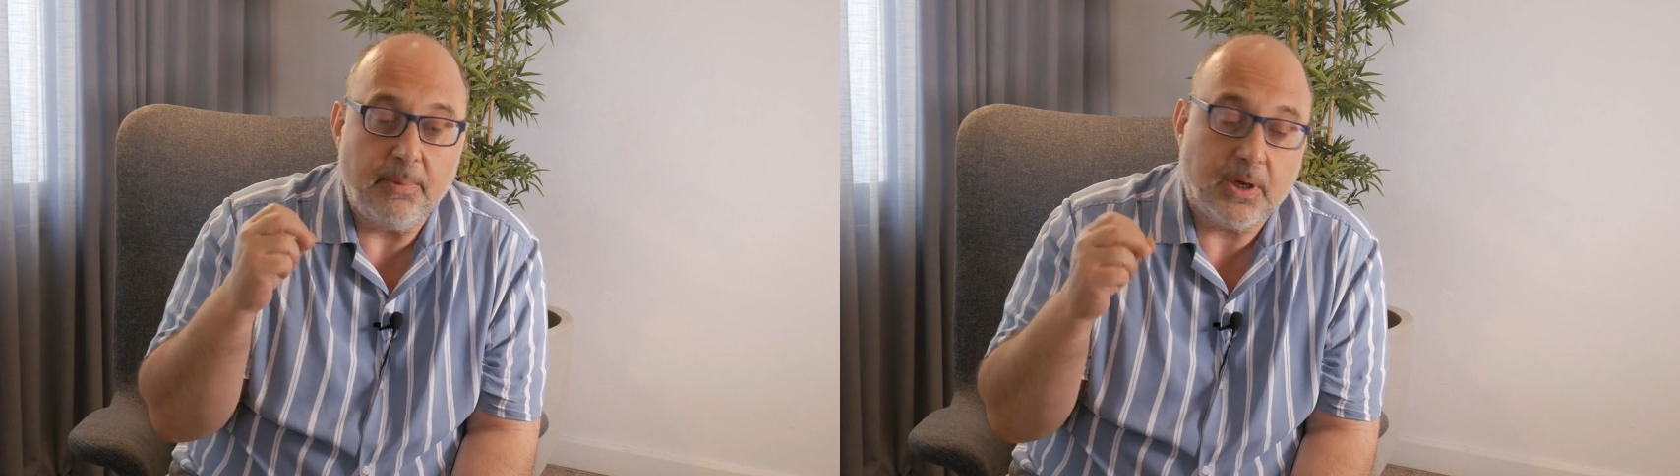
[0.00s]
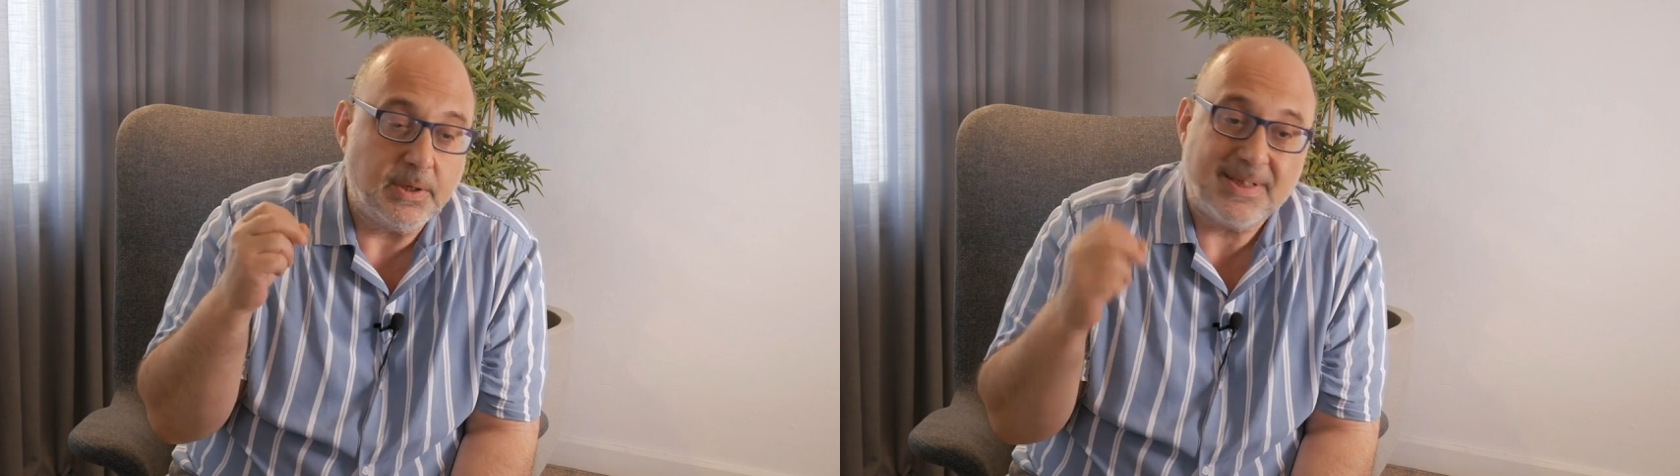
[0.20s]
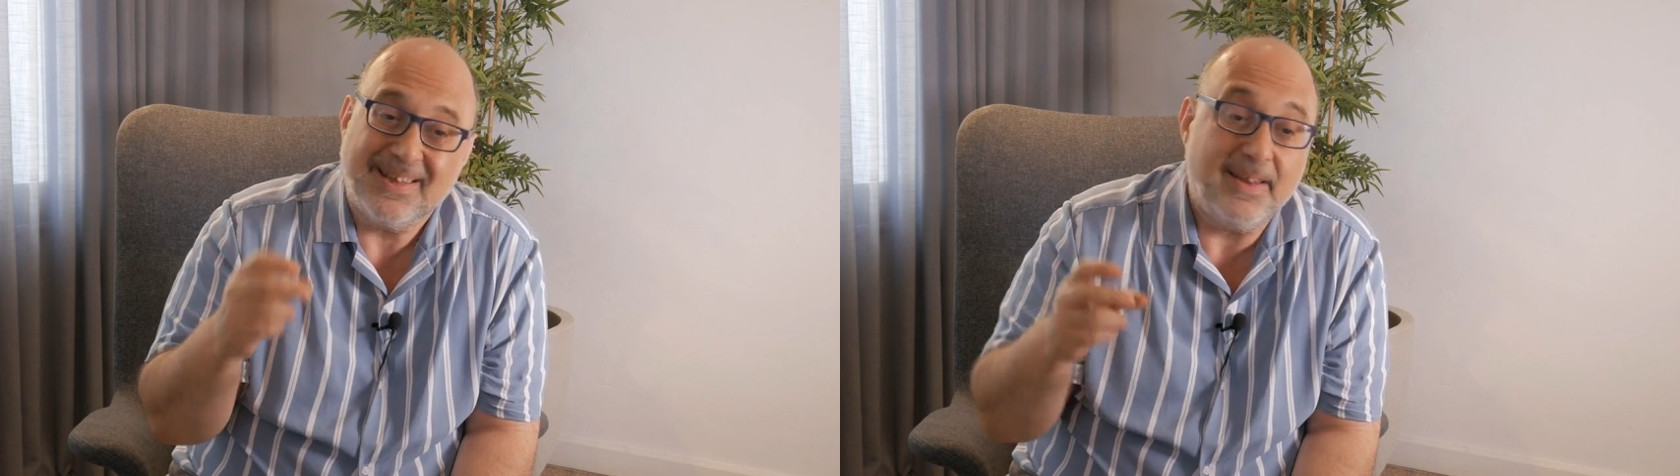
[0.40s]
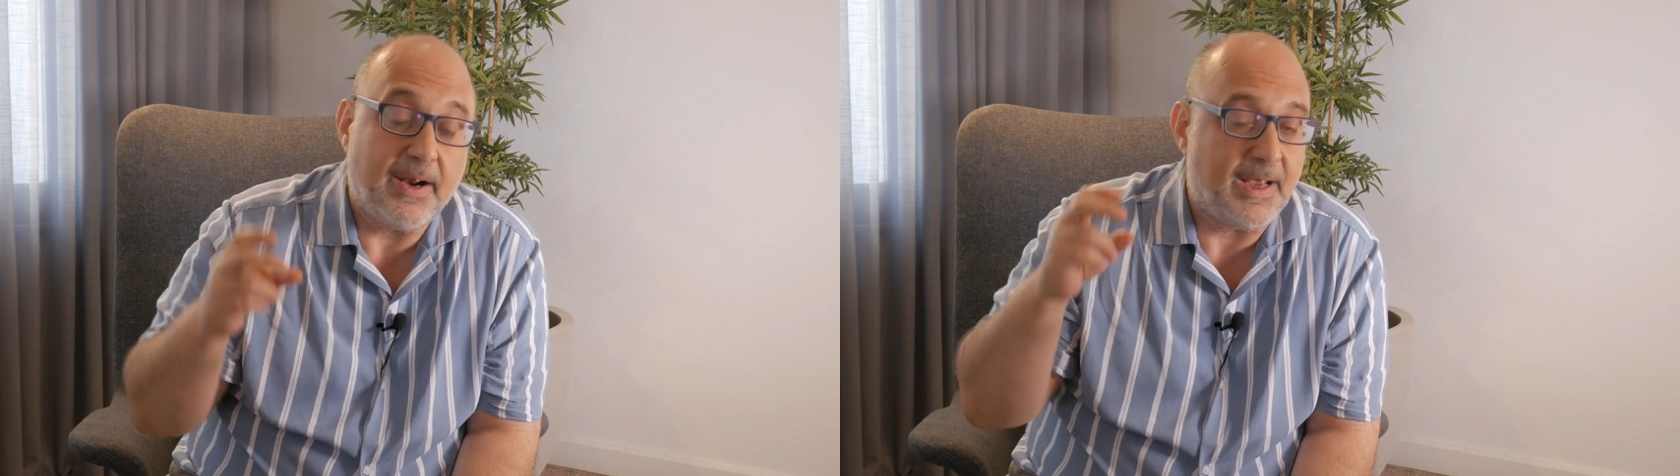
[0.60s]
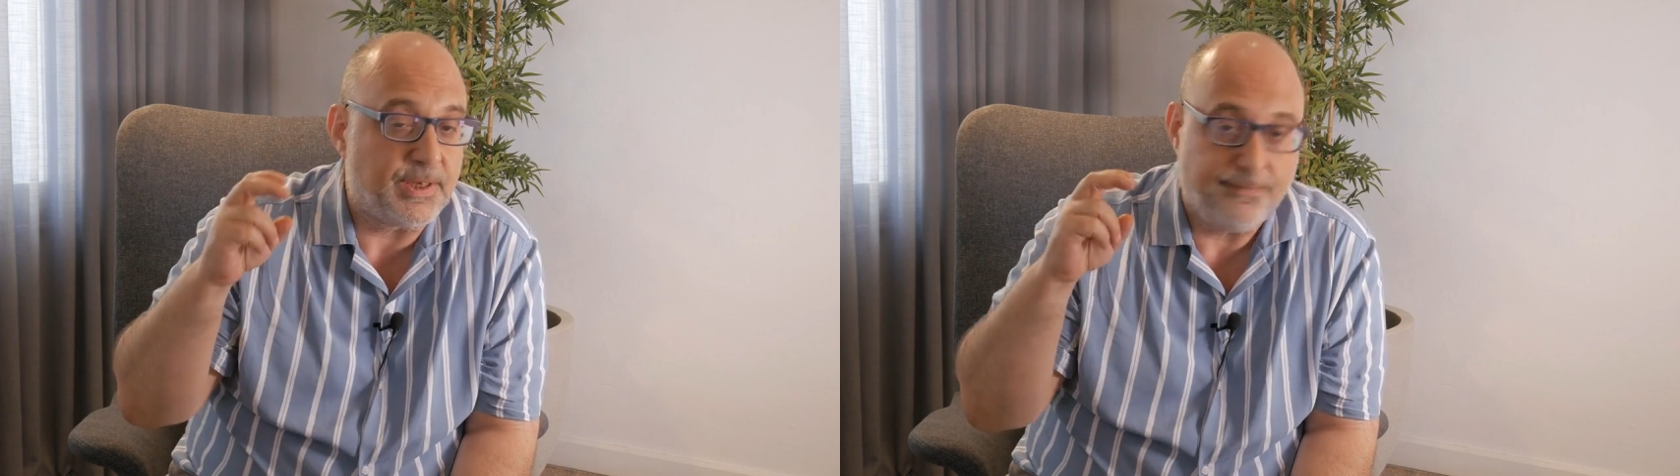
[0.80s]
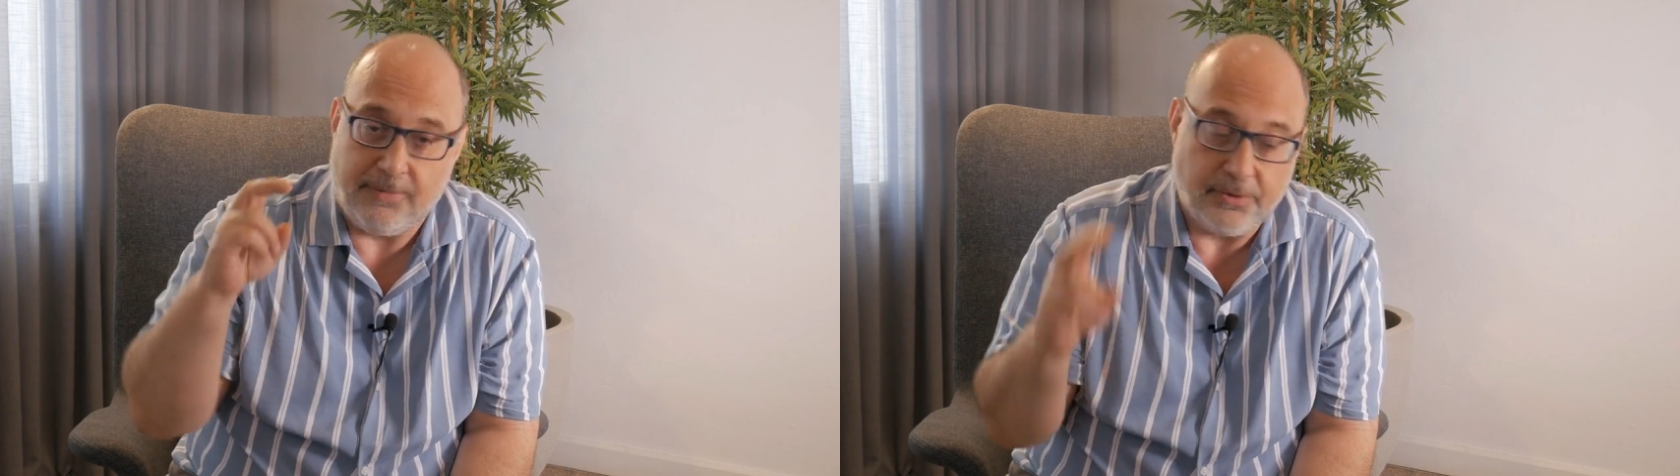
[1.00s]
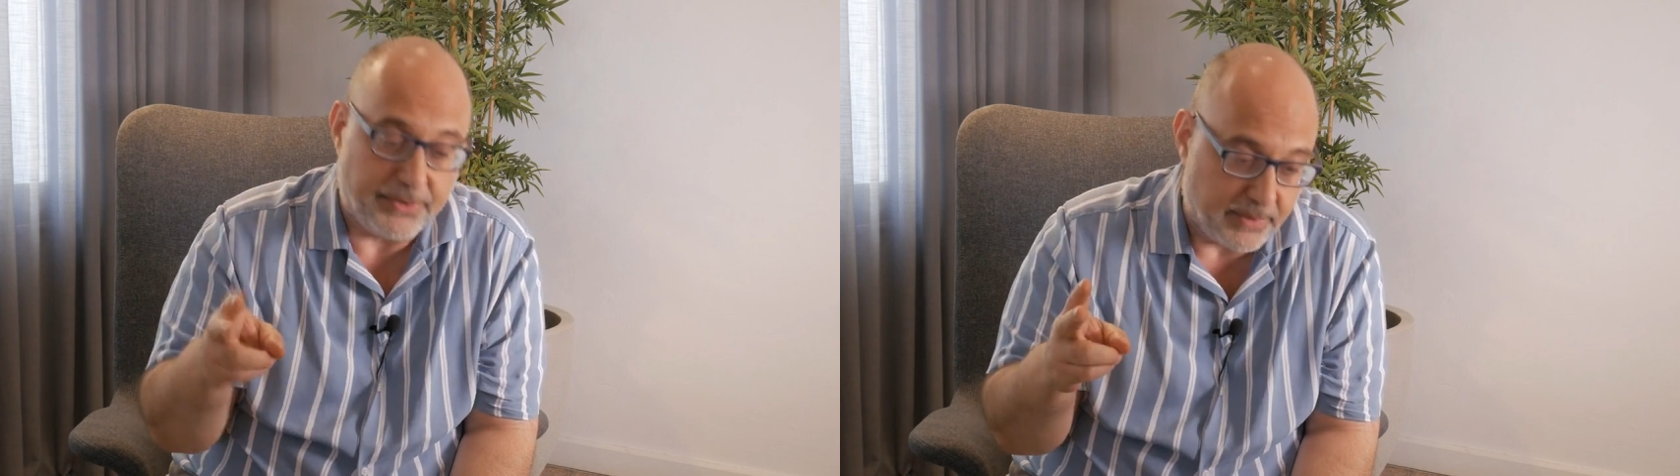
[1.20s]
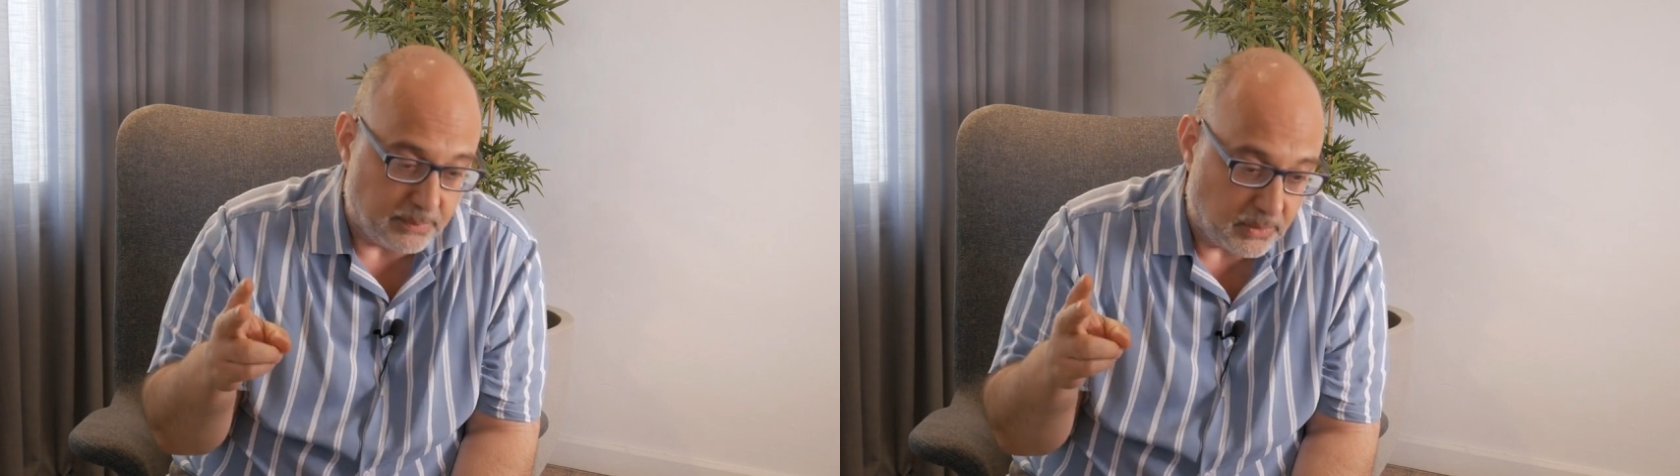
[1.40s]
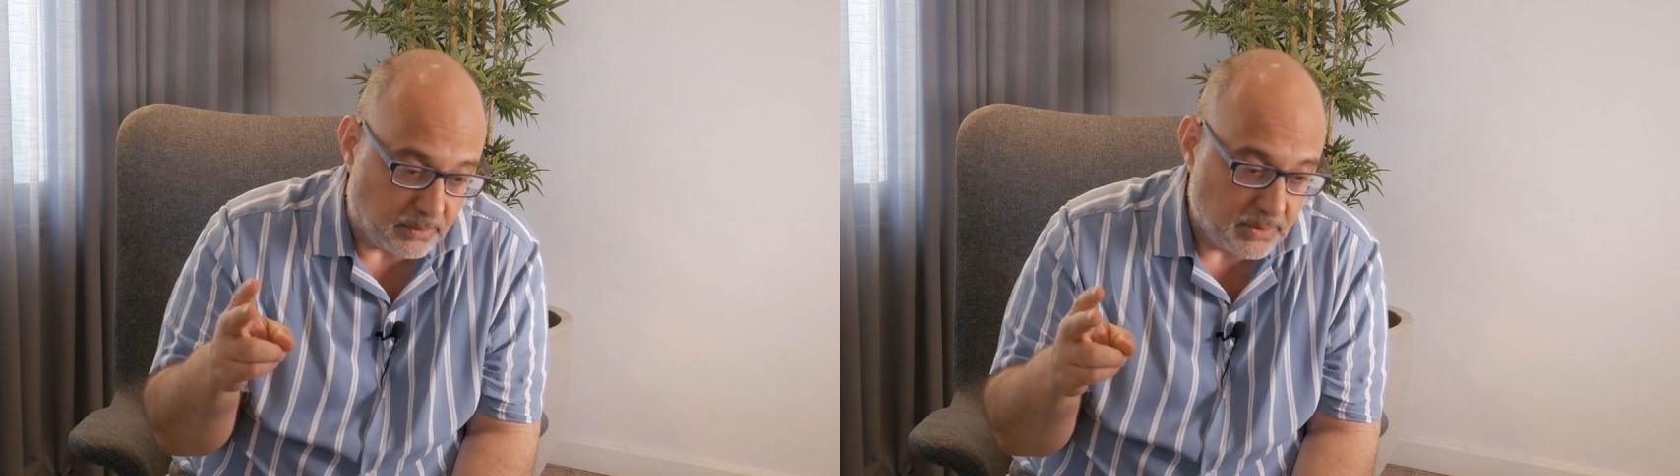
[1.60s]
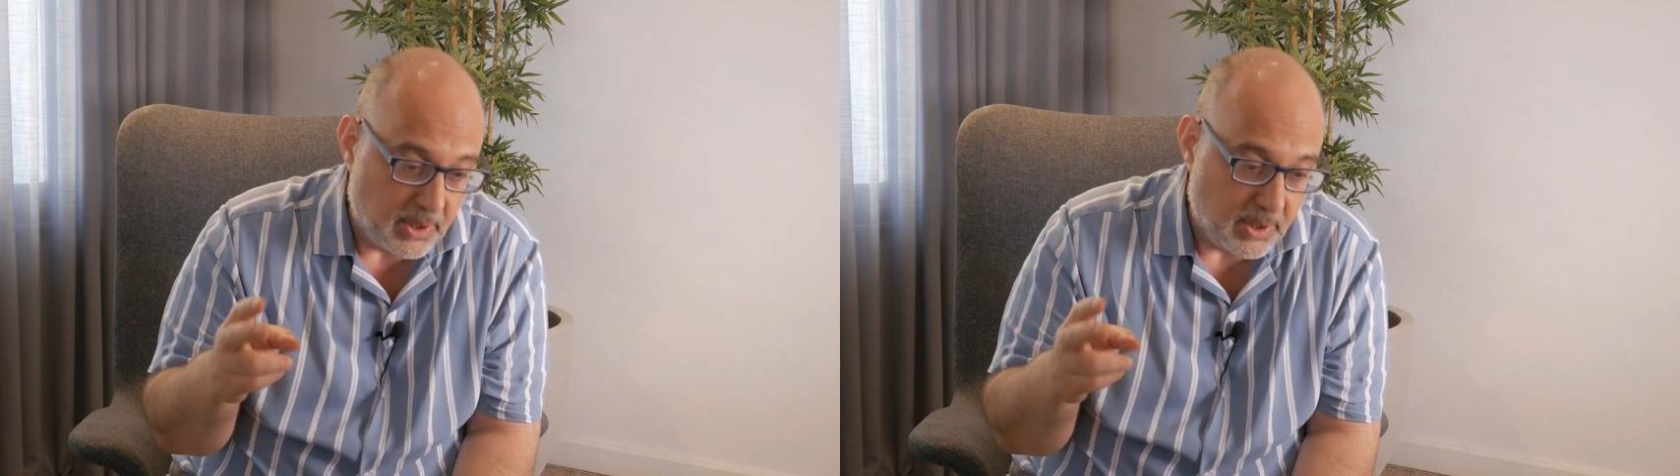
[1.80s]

considered as vulnerable.